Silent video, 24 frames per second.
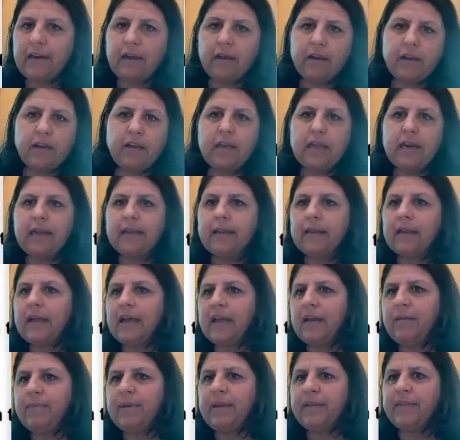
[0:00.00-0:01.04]
how can you get end
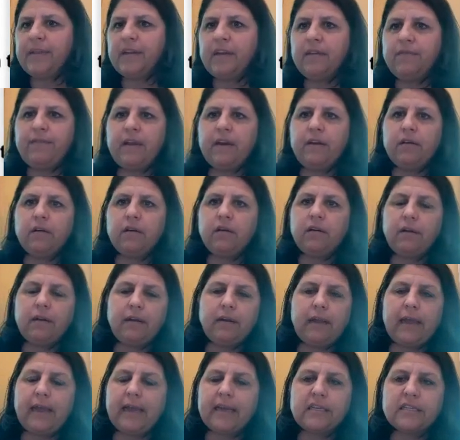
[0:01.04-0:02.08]
line and beat the defender
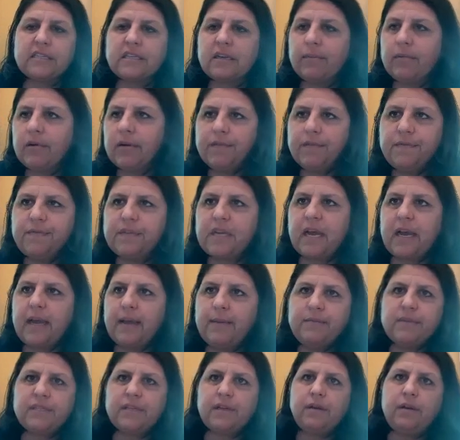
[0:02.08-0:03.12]
X number of times?